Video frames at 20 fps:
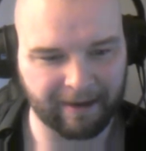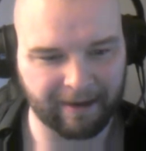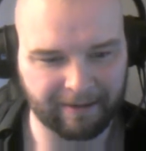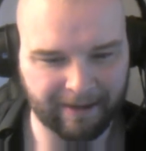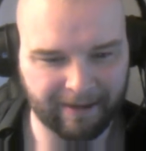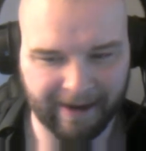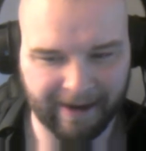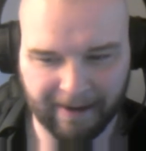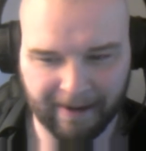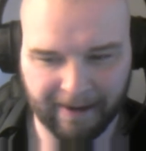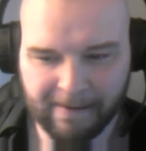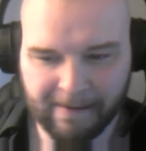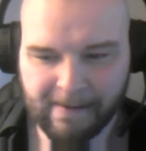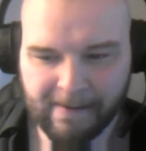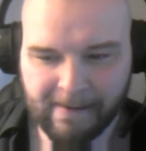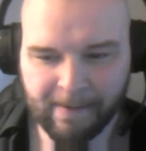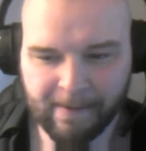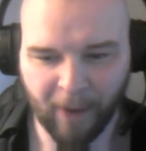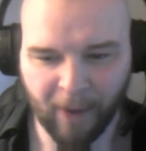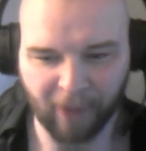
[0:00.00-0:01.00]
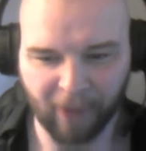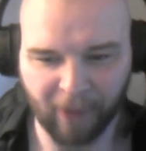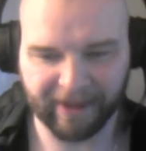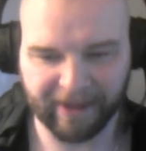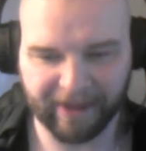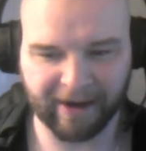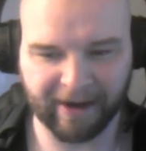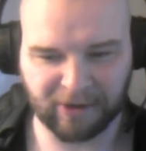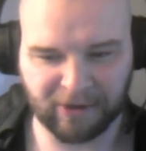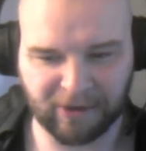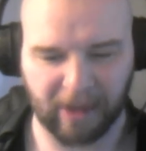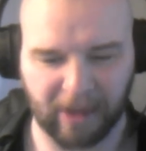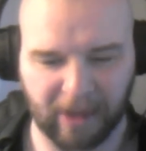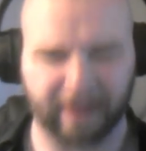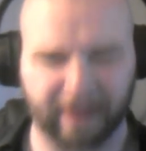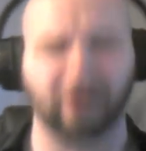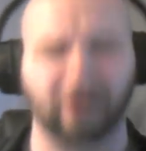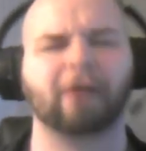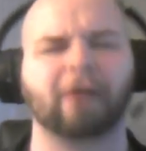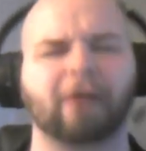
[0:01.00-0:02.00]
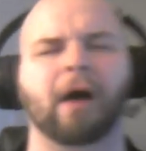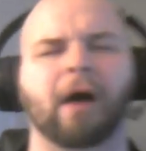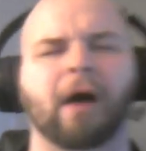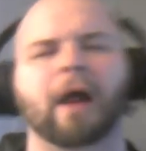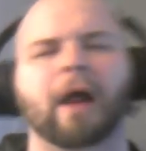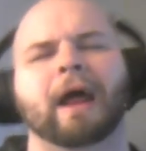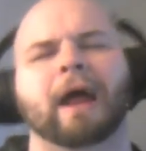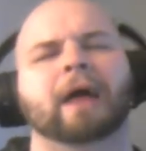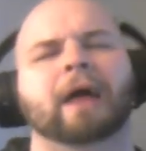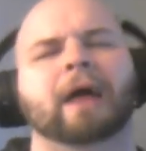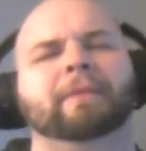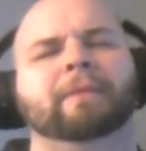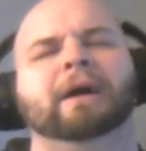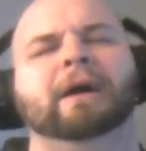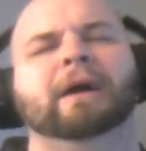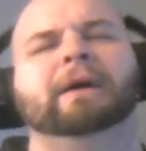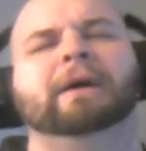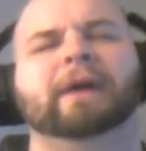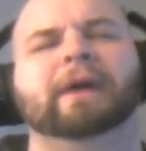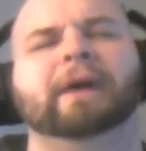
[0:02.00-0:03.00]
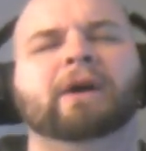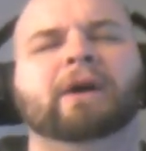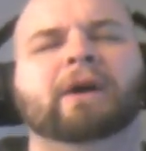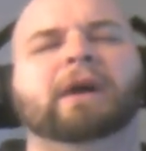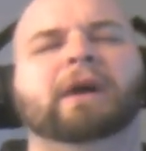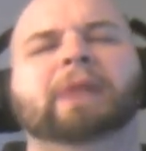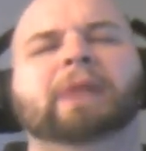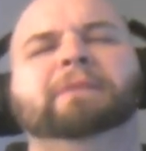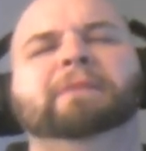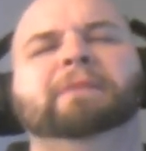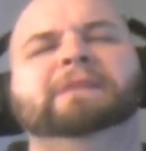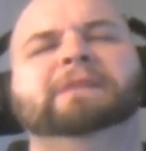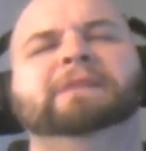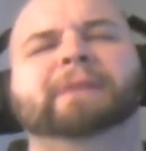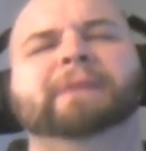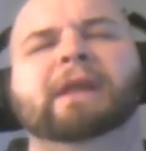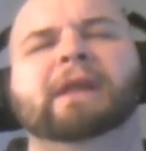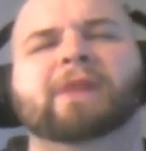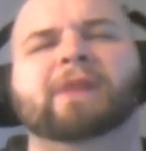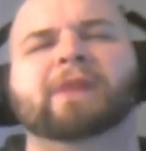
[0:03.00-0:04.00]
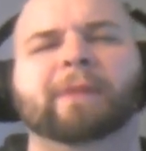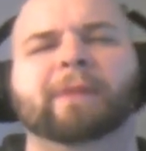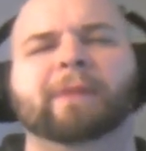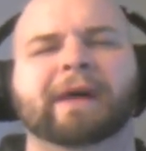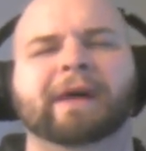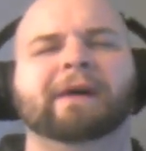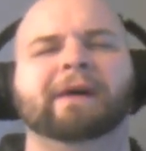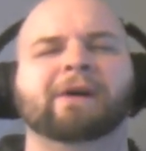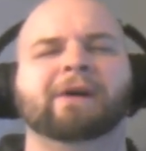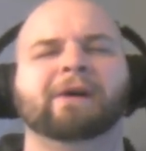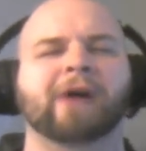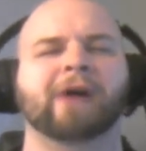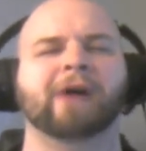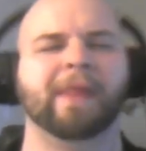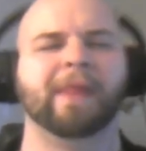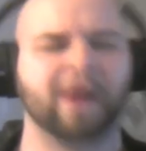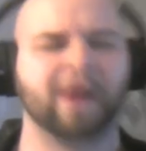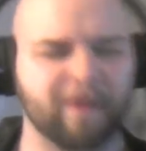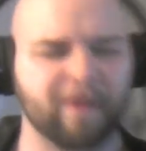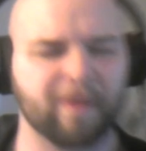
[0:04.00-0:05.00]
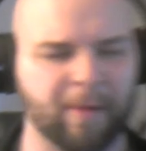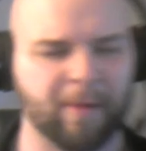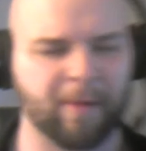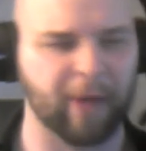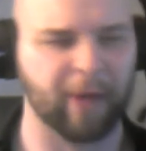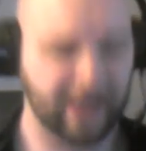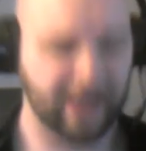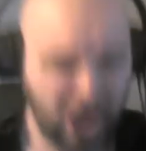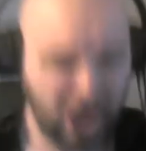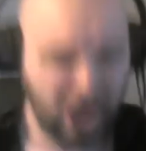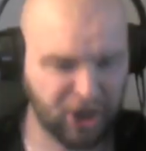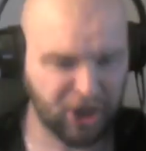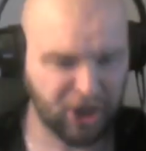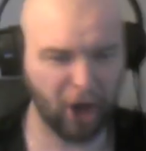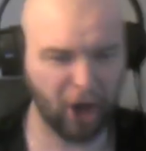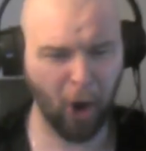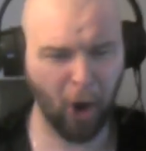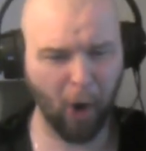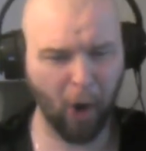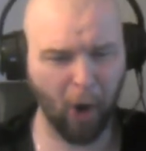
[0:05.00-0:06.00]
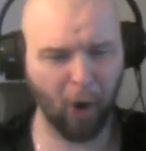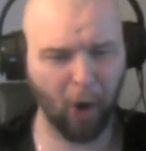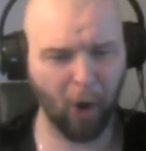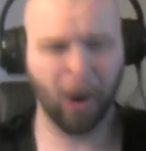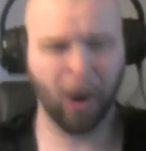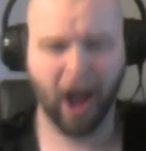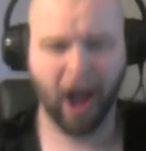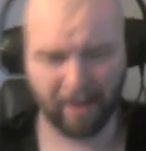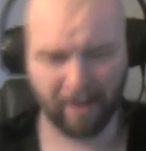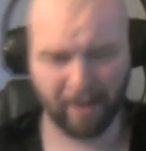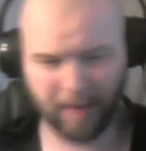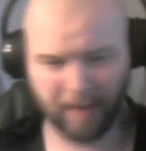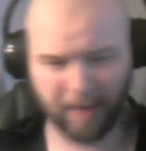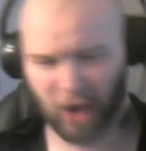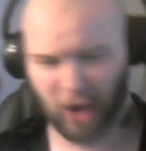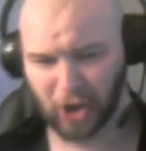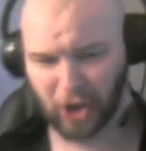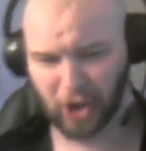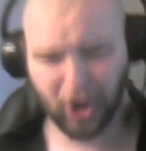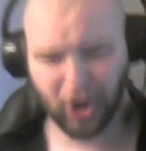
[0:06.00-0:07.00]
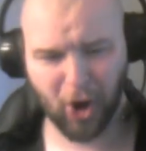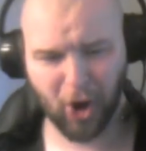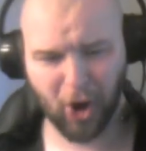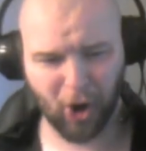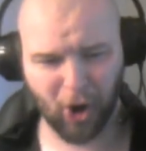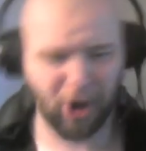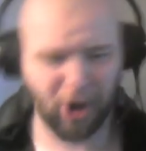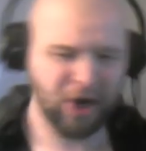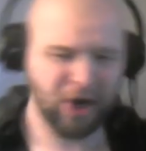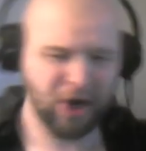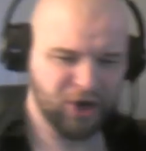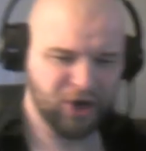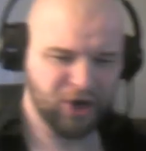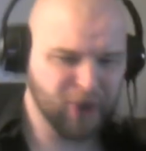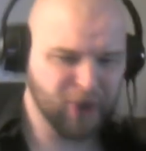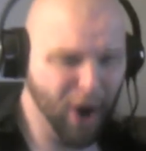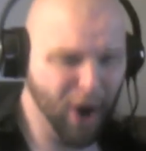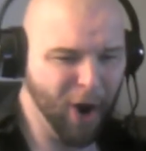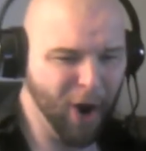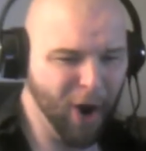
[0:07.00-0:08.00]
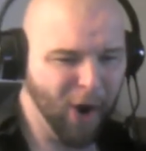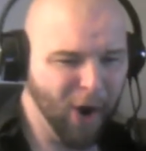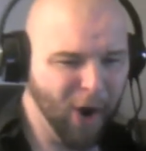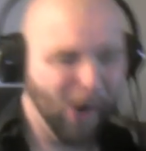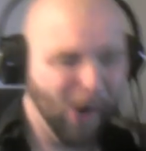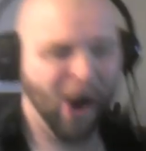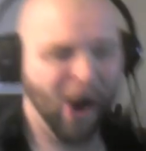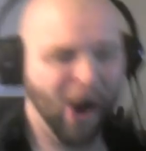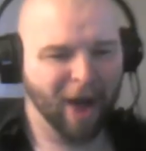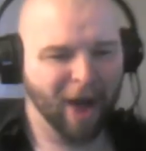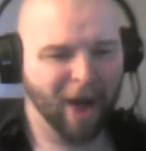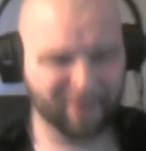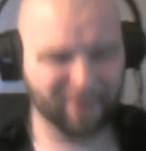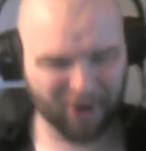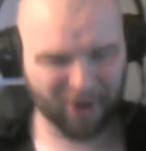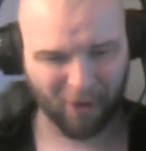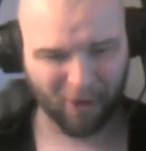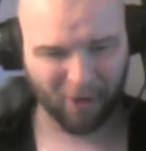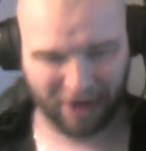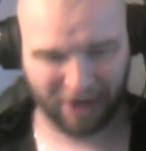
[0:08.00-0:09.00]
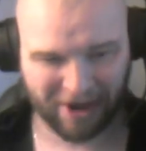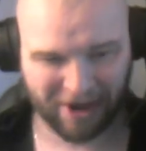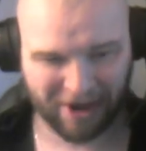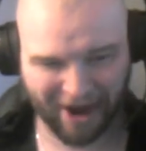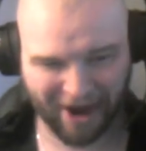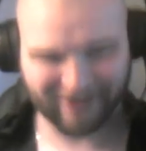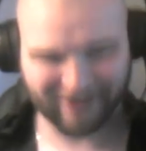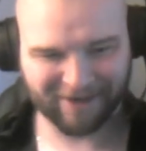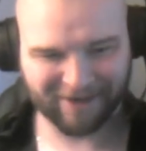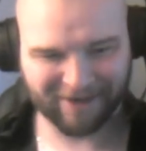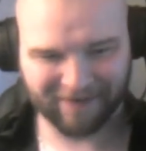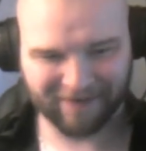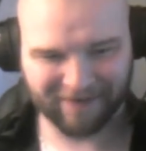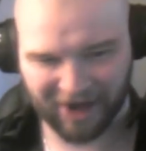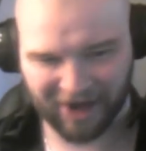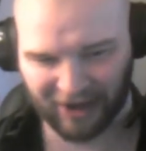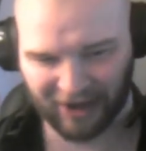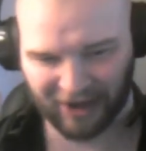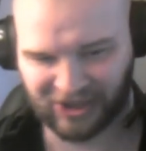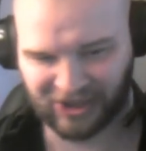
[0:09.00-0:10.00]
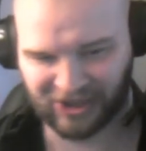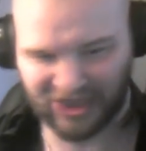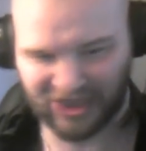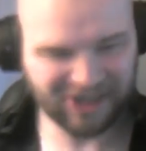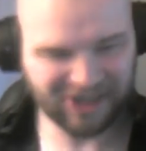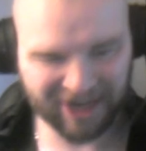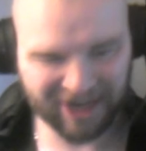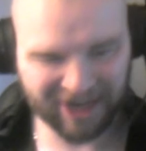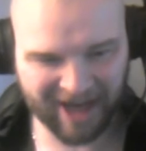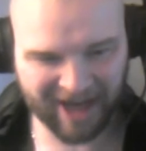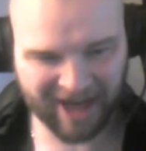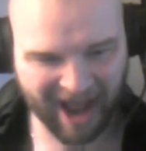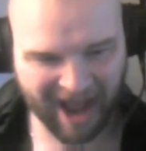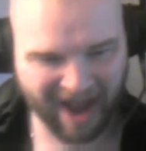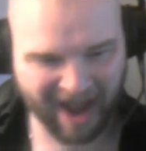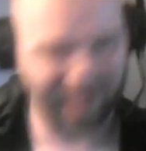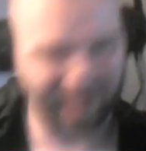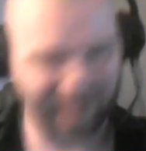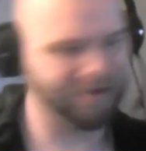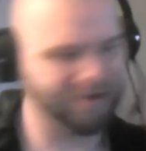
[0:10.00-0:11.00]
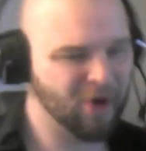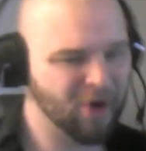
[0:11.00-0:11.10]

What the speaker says: Like, all the kickers are like, oh god, I hate being a kicker. Can I please be anything but a kicker? And then other people are like, kicker! I'm gonna be a kicker! Yeah! I'm gonna go inactive in a season and a half!